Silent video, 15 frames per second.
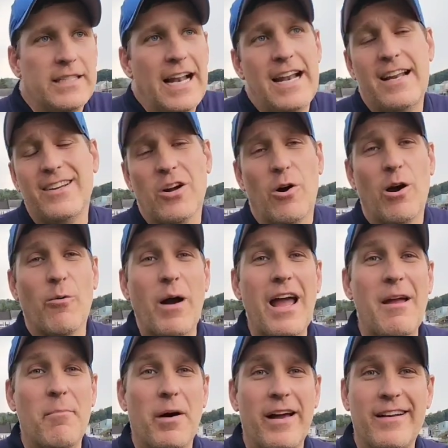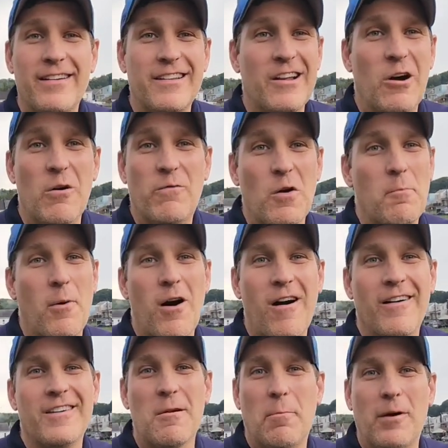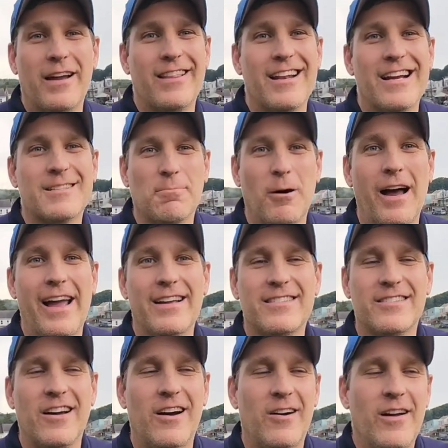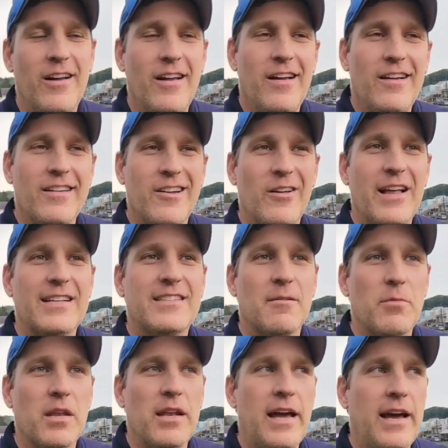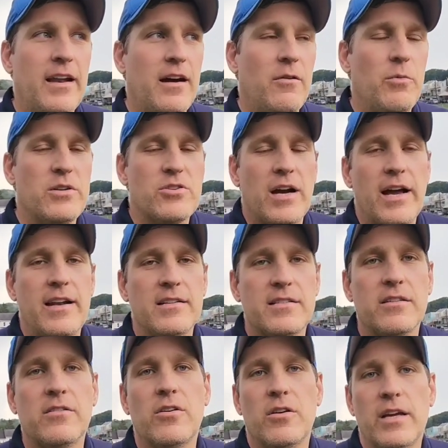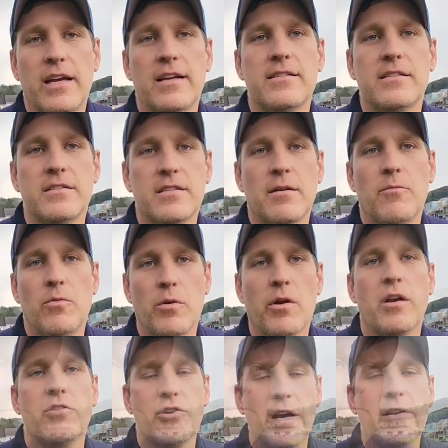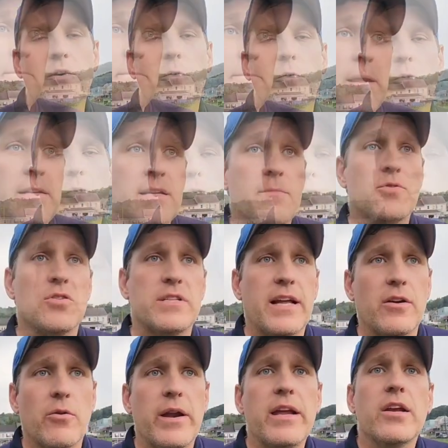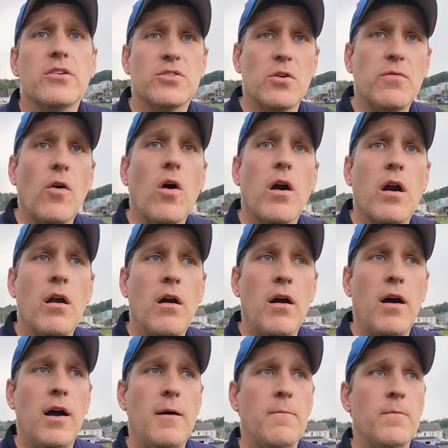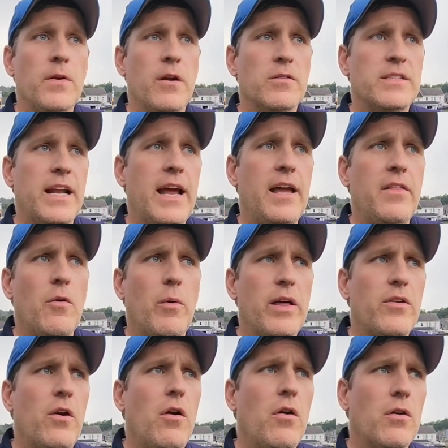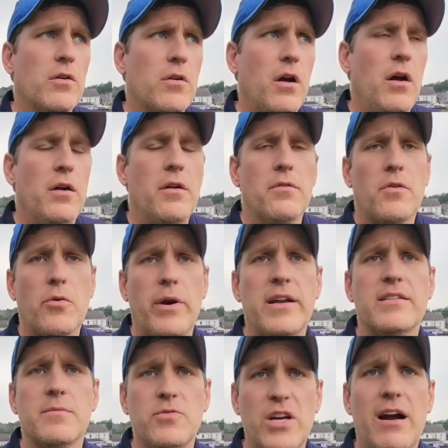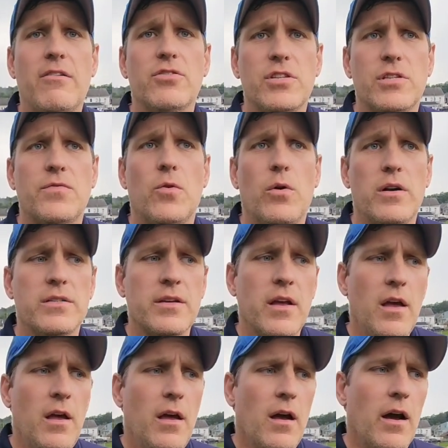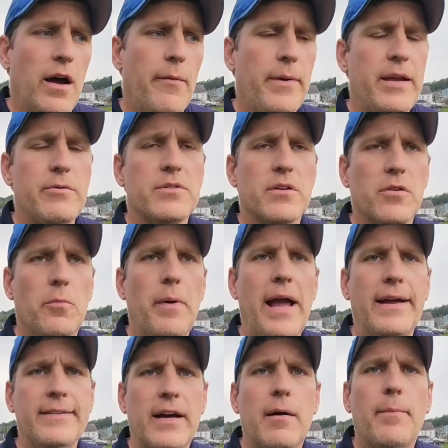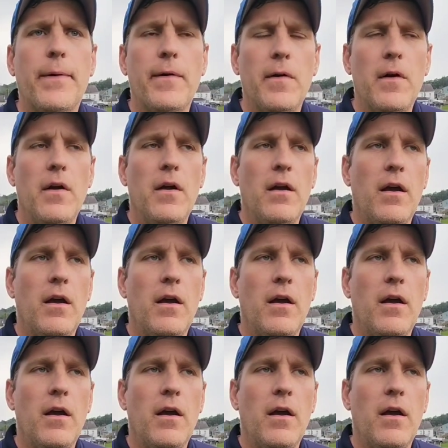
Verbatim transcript: you know, today didn't go our way, but you know, in football, you play the next play. So, yeah. you know, that's something that uh, we try and instill in our kids, and something we're going to try and do. Ben Dempster's had a great year so far. Um, you know, today the weather uh, created some challenges for us. Um, he was a little banged up,